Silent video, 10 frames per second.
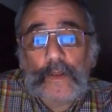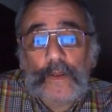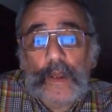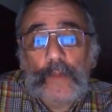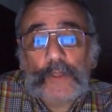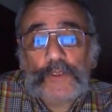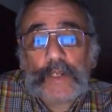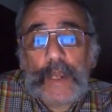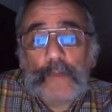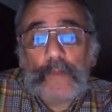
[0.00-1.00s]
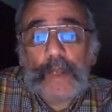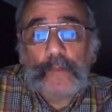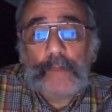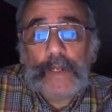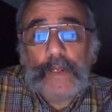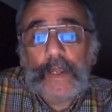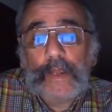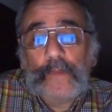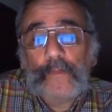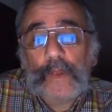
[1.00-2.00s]
Now imagine the camera hadn't been
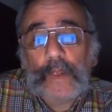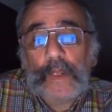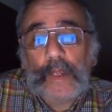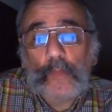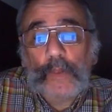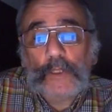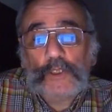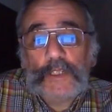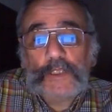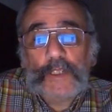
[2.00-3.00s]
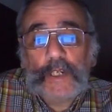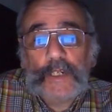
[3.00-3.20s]
there. It would be she said,